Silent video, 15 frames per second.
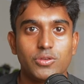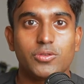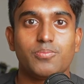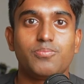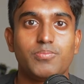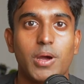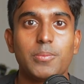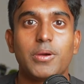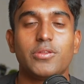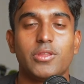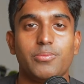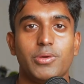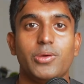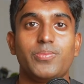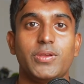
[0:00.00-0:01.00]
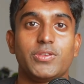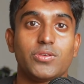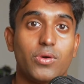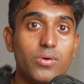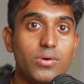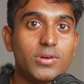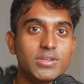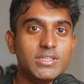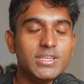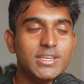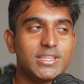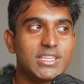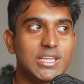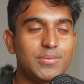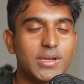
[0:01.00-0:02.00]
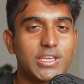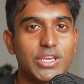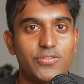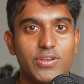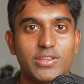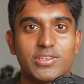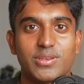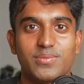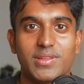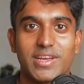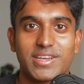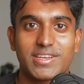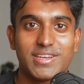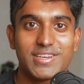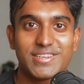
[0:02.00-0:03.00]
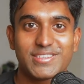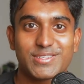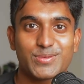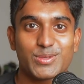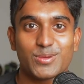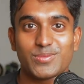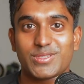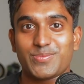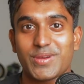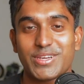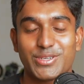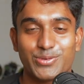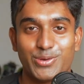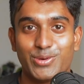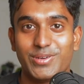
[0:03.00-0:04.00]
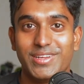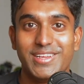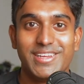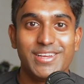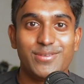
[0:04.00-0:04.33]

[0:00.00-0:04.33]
pump out the burpees, or they might give you some special